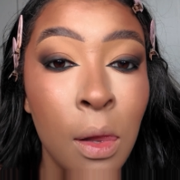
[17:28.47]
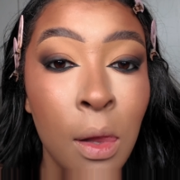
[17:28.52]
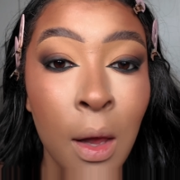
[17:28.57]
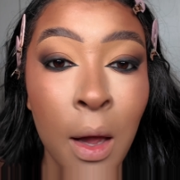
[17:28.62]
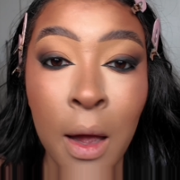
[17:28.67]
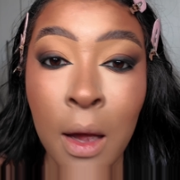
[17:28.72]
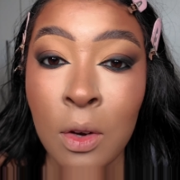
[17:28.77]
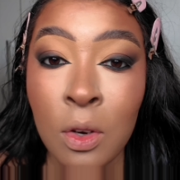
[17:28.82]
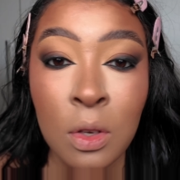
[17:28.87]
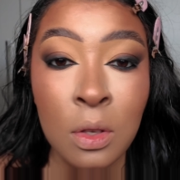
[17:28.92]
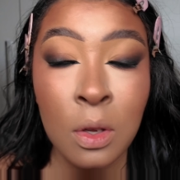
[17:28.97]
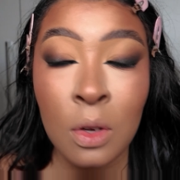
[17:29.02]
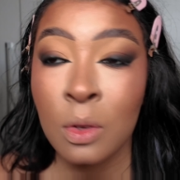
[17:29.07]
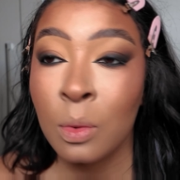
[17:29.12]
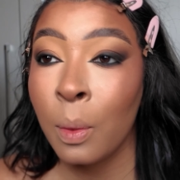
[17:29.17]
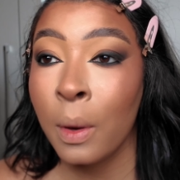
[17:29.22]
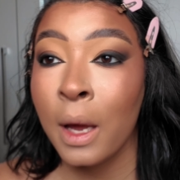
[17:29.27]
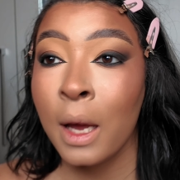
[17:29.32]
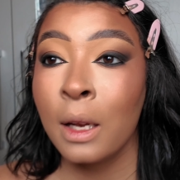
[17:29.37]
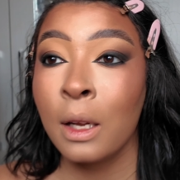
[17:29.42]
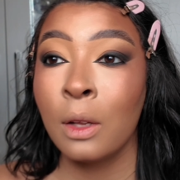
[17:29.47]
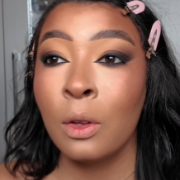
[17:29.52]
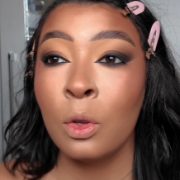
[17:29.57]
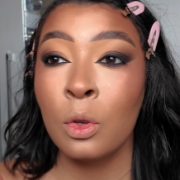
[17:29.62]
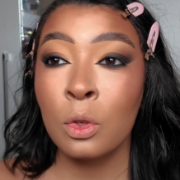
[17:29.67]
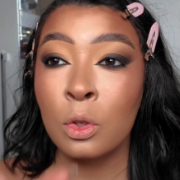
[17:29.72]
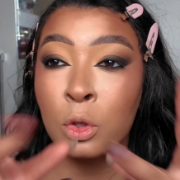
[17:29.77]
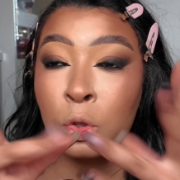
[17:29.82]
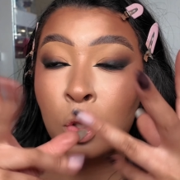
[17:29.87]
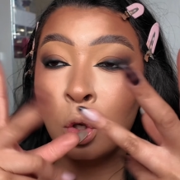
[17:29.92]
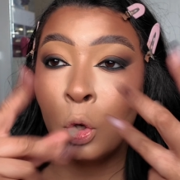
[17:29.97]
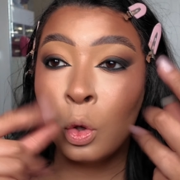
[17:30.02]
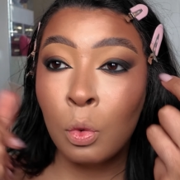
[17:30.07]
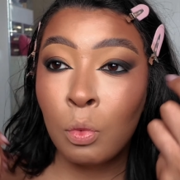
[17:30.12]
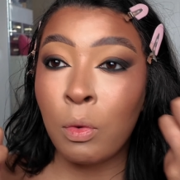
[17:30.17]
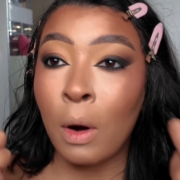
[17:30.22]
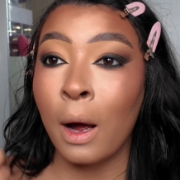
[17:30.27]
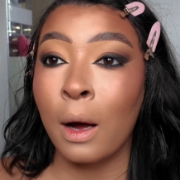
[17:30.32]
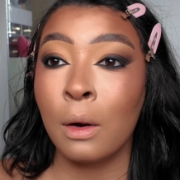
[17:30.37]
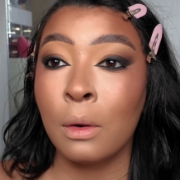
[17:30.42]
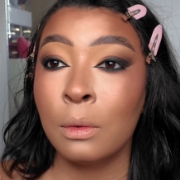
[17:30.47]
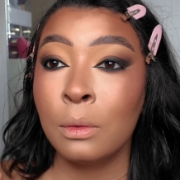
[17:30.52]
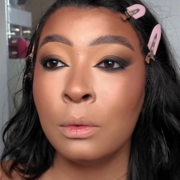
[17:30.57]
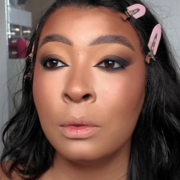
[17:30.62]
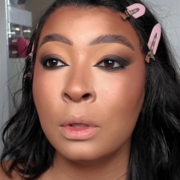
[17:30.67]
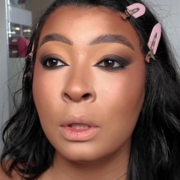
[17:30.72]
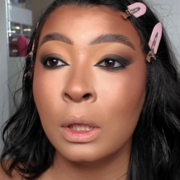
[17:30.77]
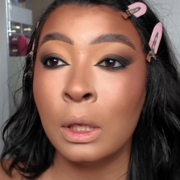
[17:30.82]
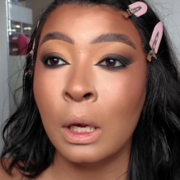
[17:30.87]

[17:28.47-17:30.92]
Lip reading: it just looks weird. It looks too round,